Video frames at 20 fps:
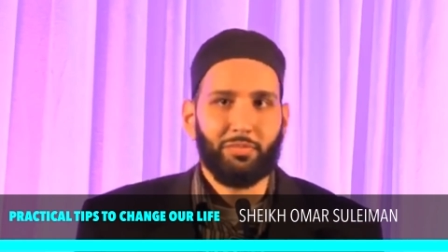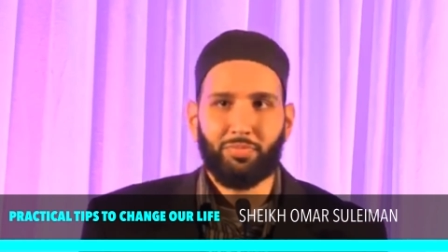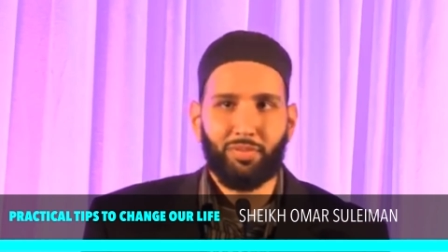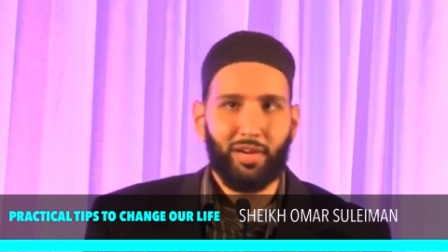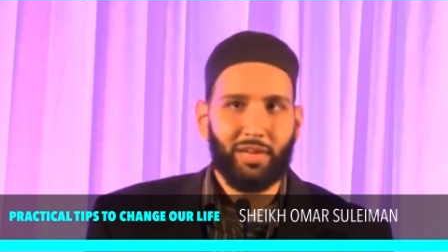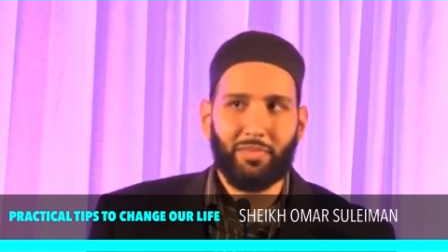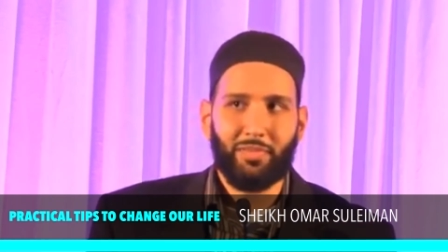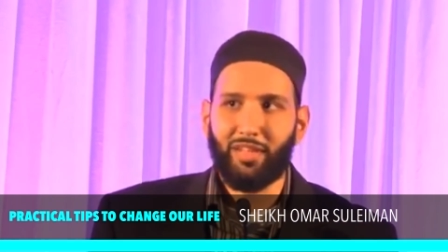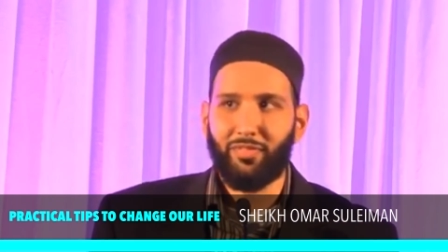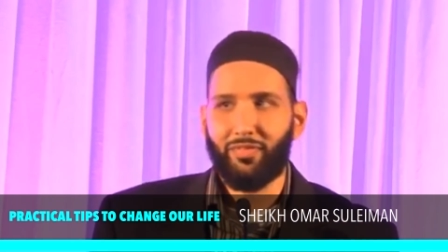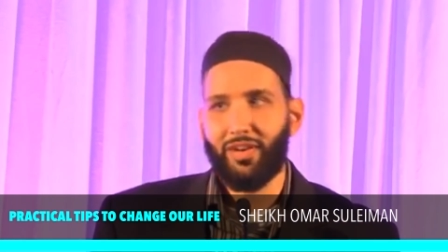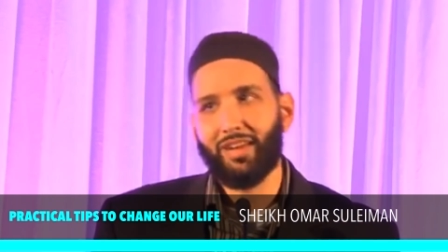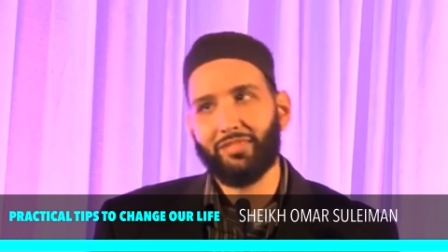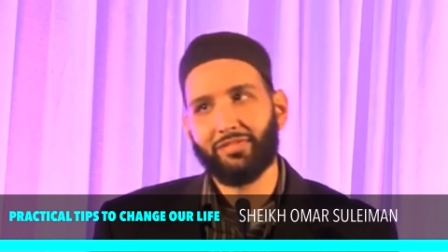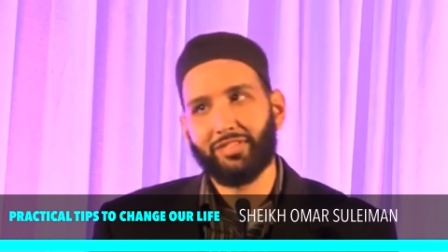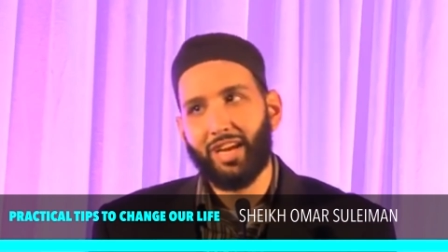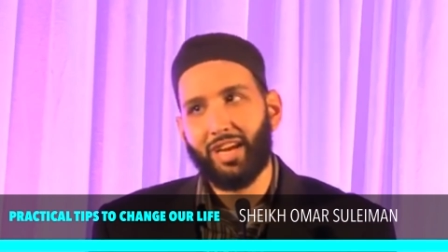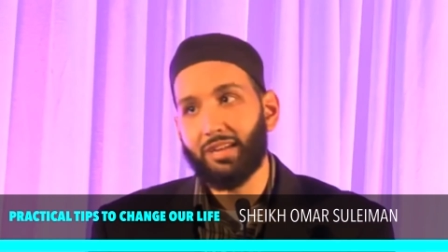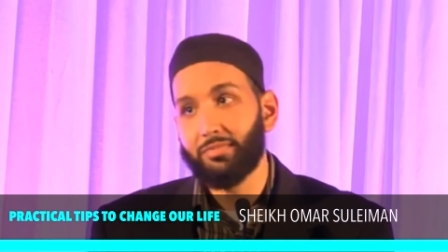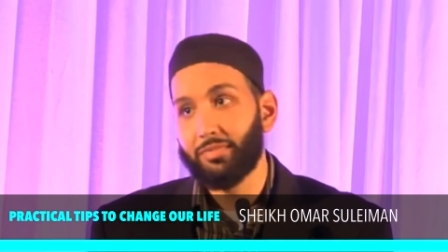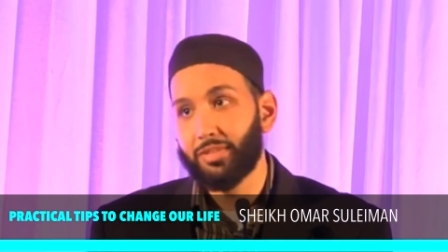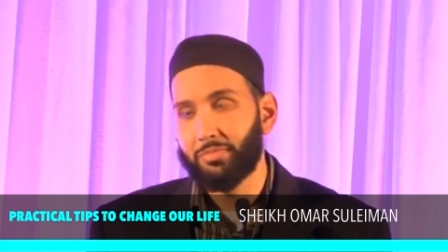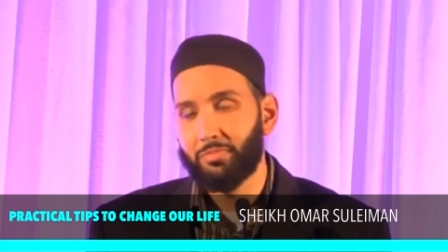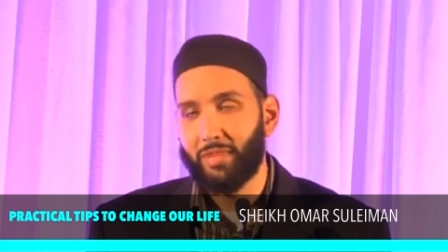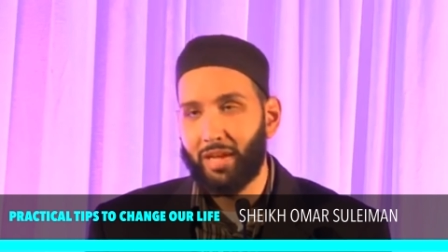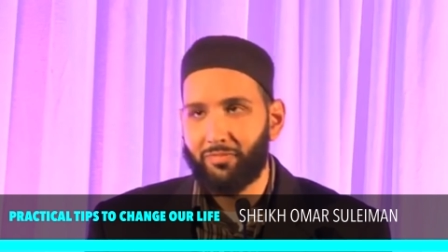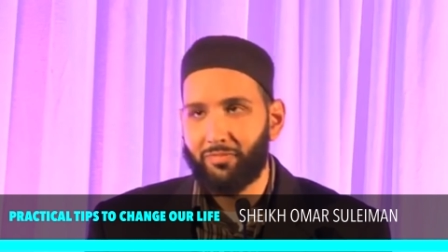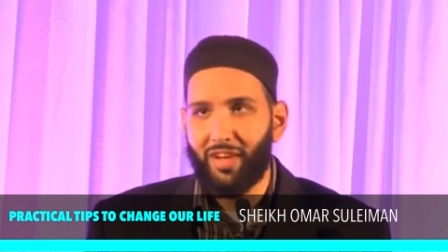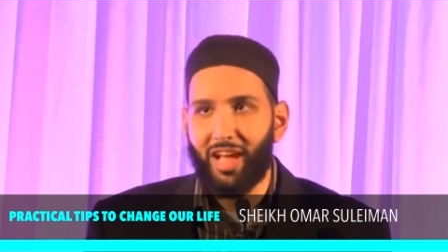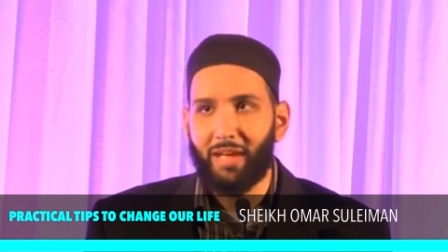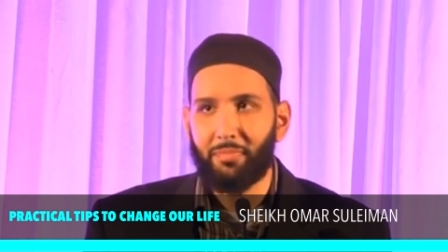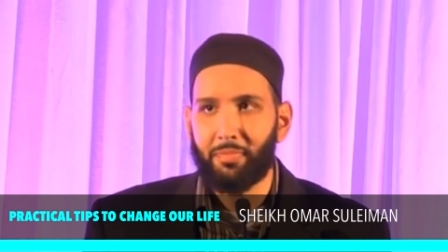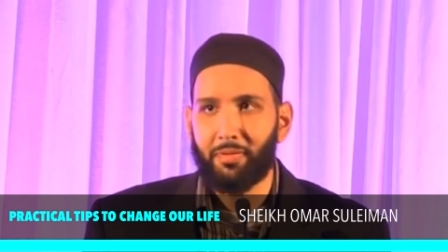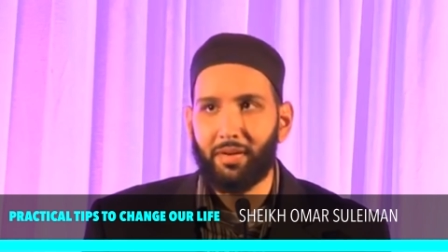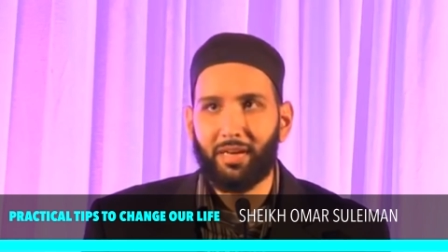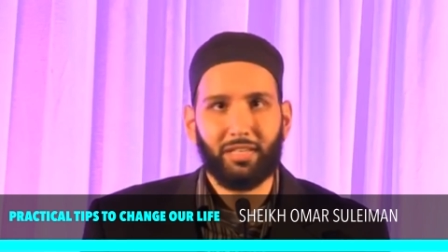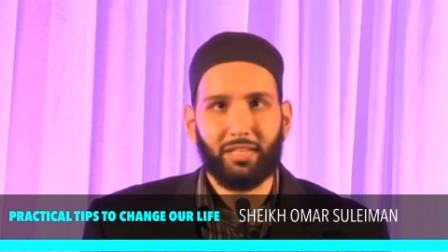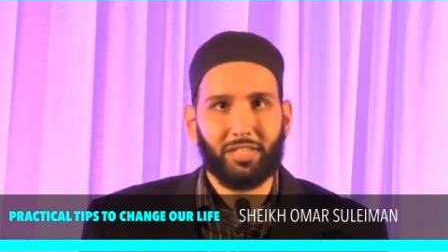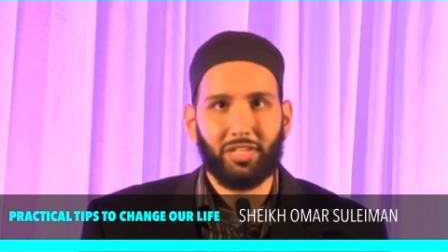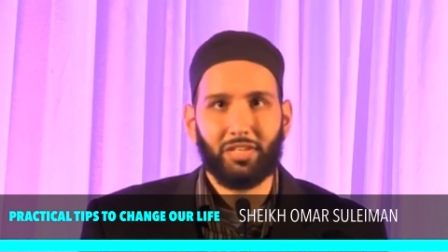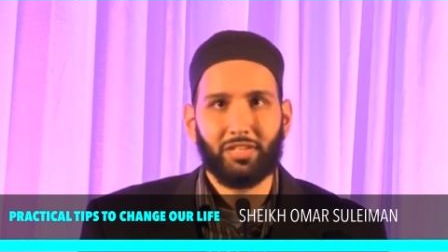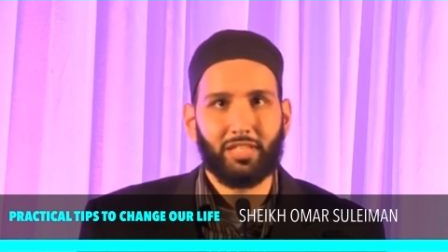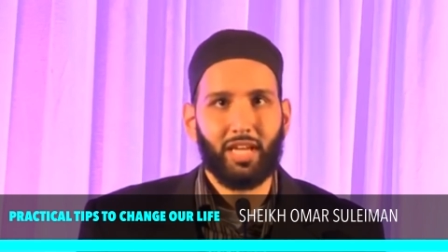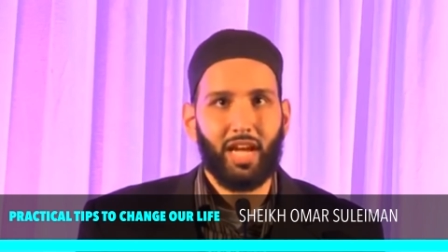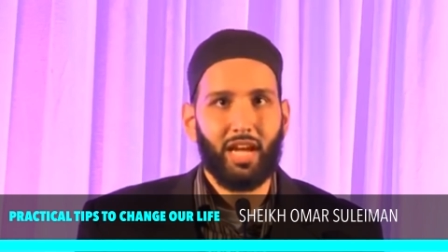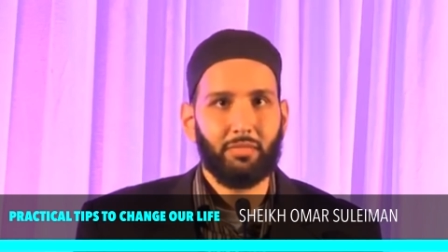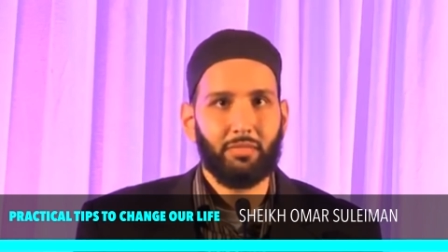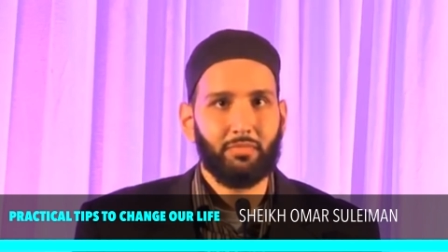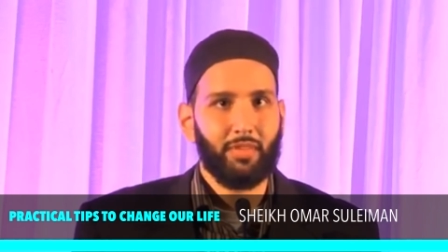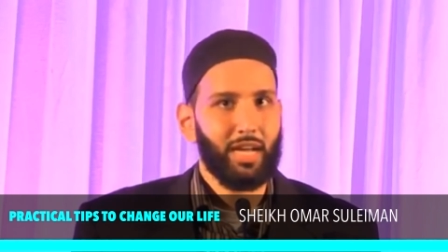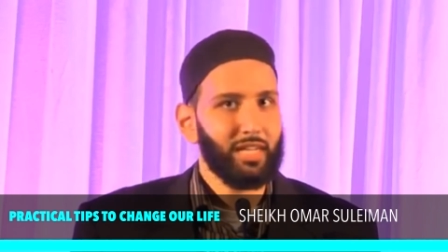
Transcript: pray my five times, my five prayers on time.